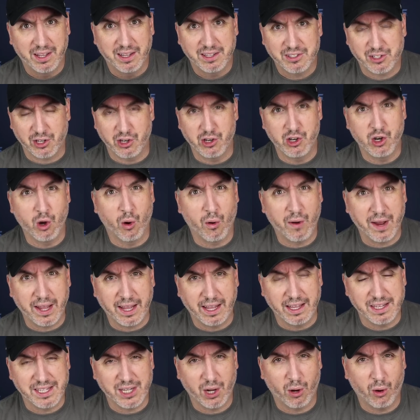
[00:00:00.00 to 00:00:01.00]
It's
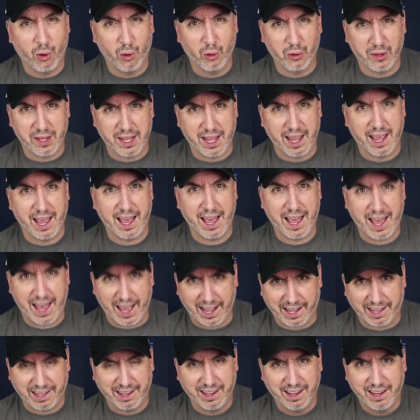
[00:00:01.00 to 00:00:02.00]
annoying as holy
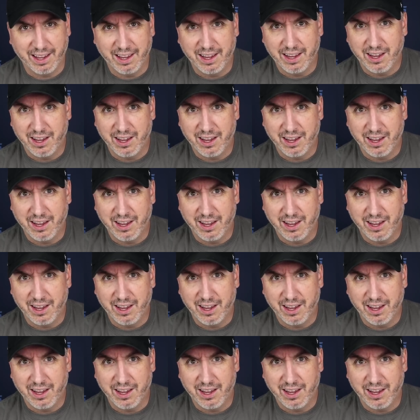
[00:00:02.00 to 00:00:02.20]
heck.